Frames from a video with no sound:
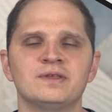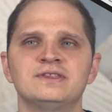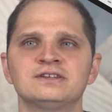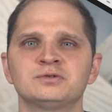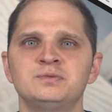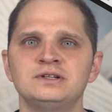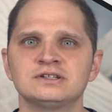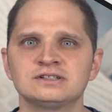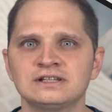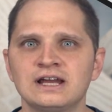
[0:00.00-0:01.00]
that this would be
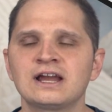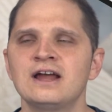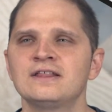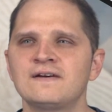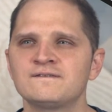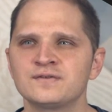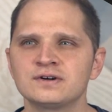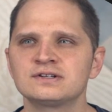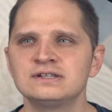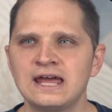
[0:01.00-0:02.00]
just like that
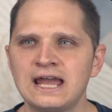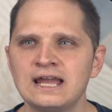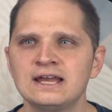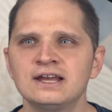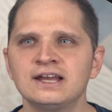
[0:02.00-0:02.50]
first day